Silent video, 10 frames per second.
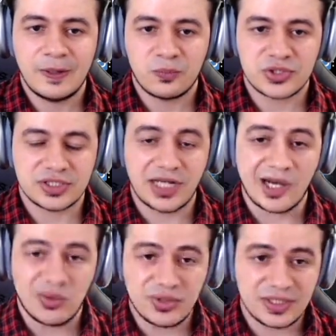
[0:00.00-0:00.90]
which in
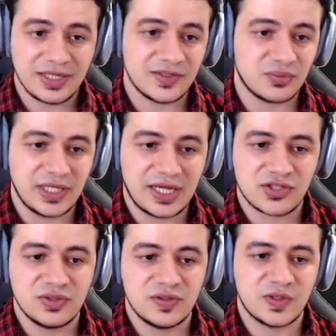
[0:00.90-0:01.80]
our case we
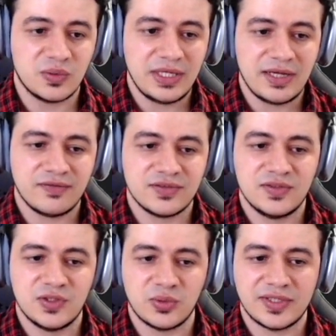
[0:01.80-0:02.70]
actually don't have to do.